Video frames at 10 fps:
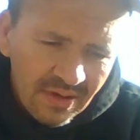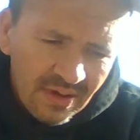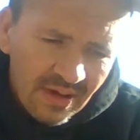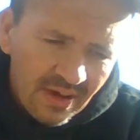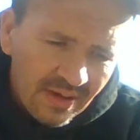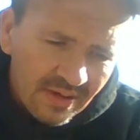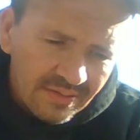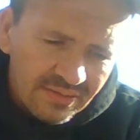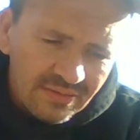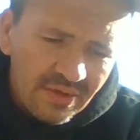Uh,
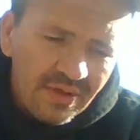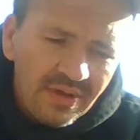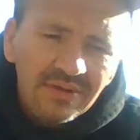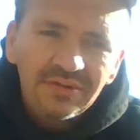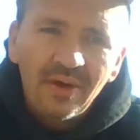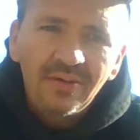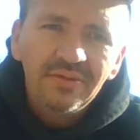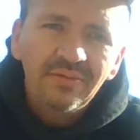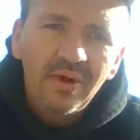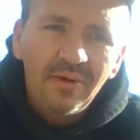Tony
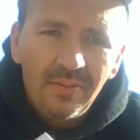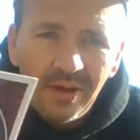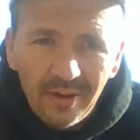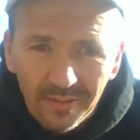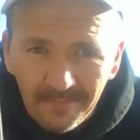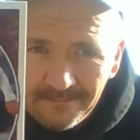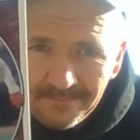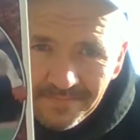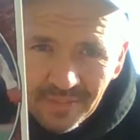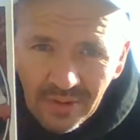Romo,
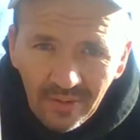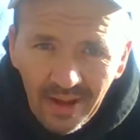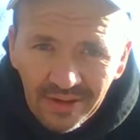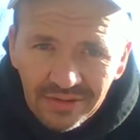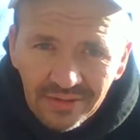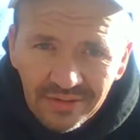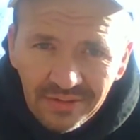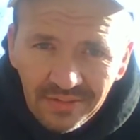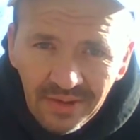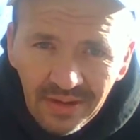who
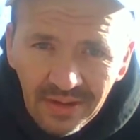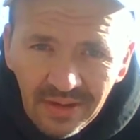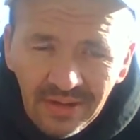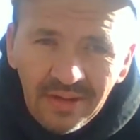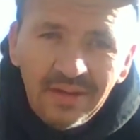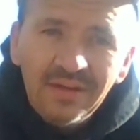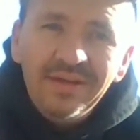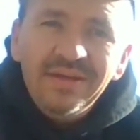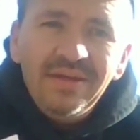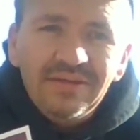actually,
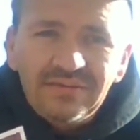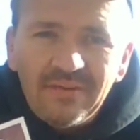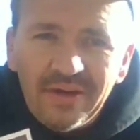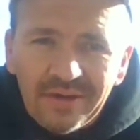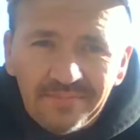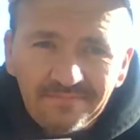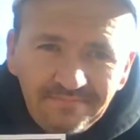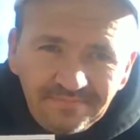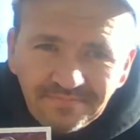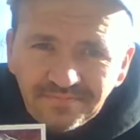it's funny.
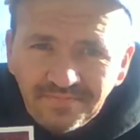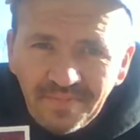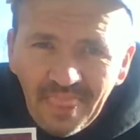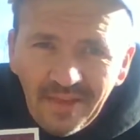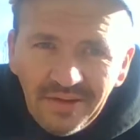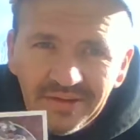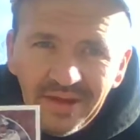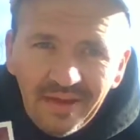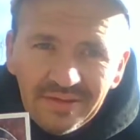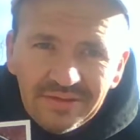
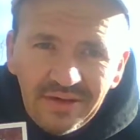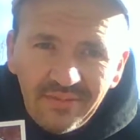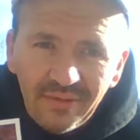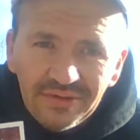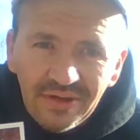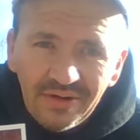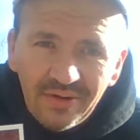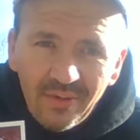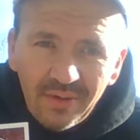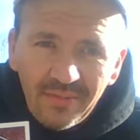Dallas Cowboys needed a
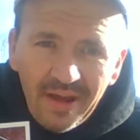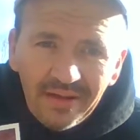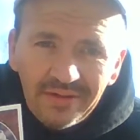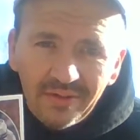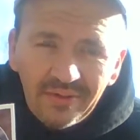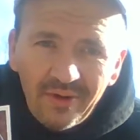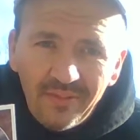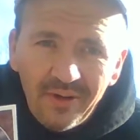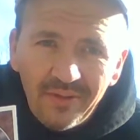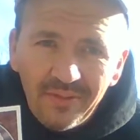quarterback. Tony
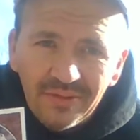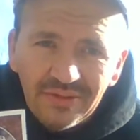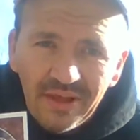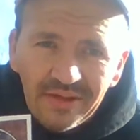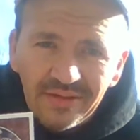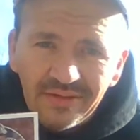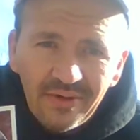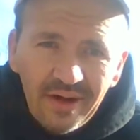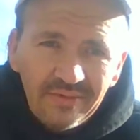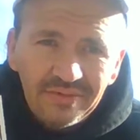Romo was like an
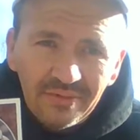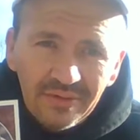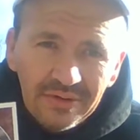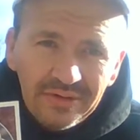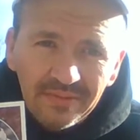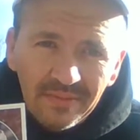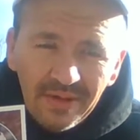undrafted rookie,